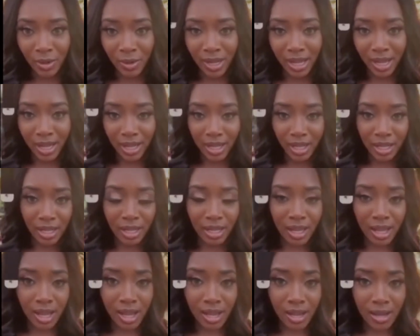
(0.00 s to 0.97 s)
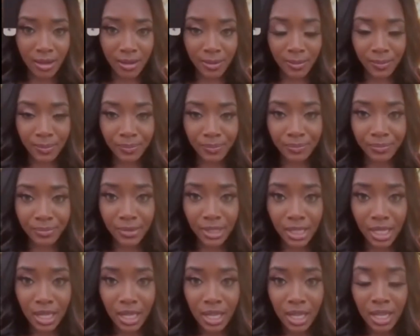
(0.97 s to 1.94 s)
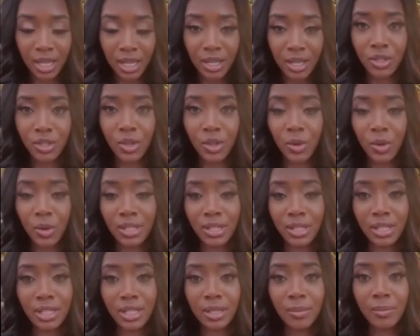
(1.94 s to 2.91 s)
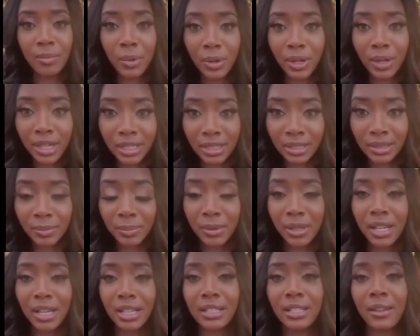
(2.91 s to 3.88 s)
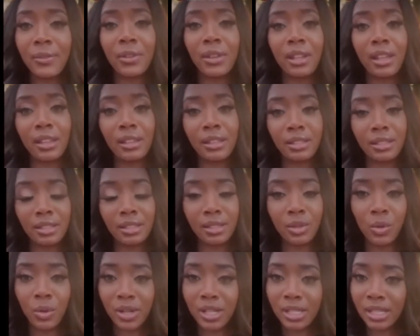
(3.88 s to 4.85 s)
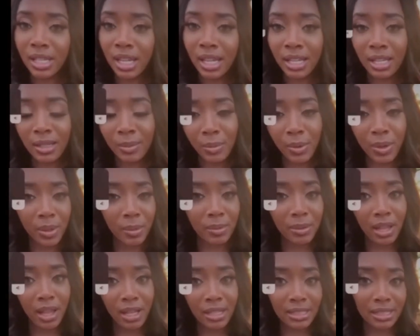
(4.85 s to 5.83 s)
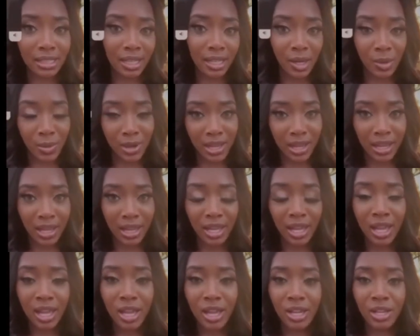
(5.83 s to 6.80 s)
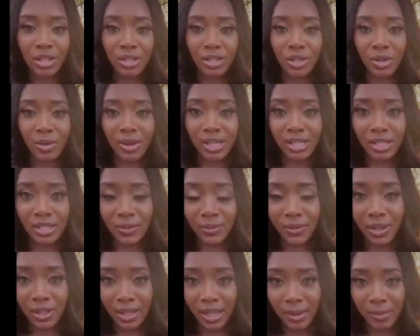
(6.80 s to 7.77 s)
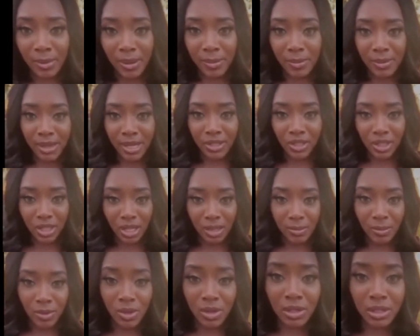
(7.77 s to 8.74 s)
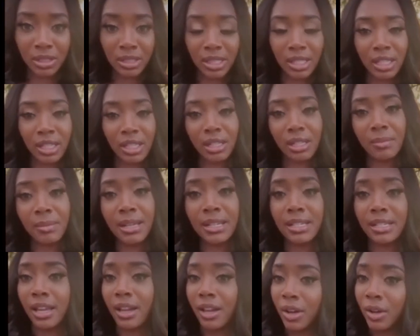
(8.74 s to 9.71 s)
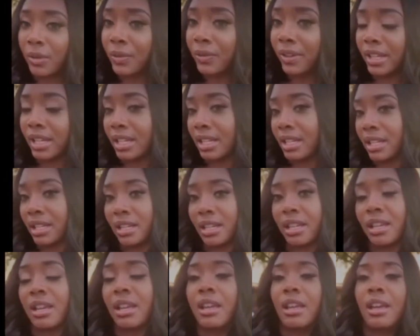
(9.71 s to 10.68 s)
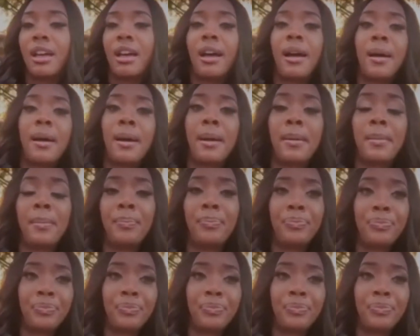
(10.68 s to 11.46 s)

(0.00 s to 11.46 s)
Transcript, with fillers: Okay. Um, so this is important because I feel like this is going to end up on the blogs anyway. So I just felt like maybe I should come on here myself and um,